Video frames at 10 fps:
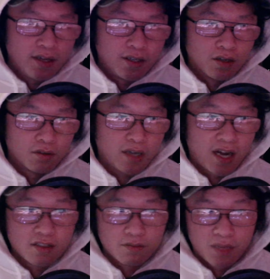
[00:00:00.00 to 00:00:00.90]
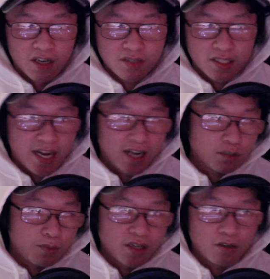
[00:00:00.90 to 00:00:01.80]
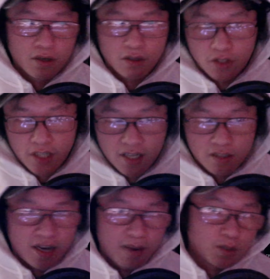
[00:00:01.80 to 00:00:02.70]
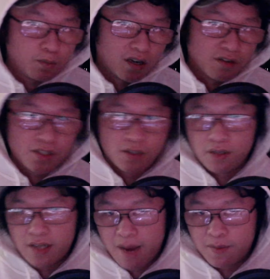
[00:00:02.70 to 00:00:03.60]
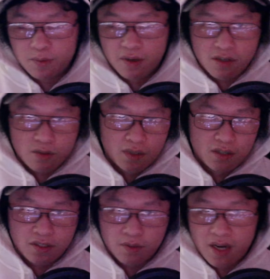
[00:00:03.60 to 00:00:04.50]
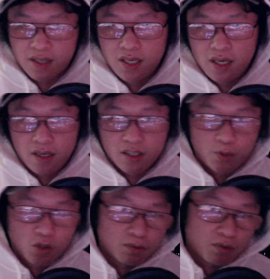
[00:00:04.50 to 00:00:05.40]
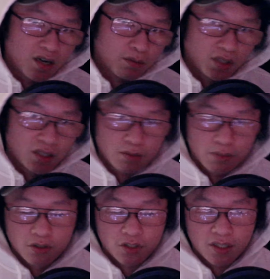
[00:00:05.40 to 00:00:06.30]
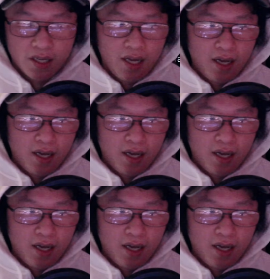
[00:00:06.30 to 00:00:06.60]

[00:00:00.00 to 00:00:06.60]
the kinds of buffs: attack speed, critical chance, damage buffs, the damage buffs as well, direct explosion proc, blood explosion.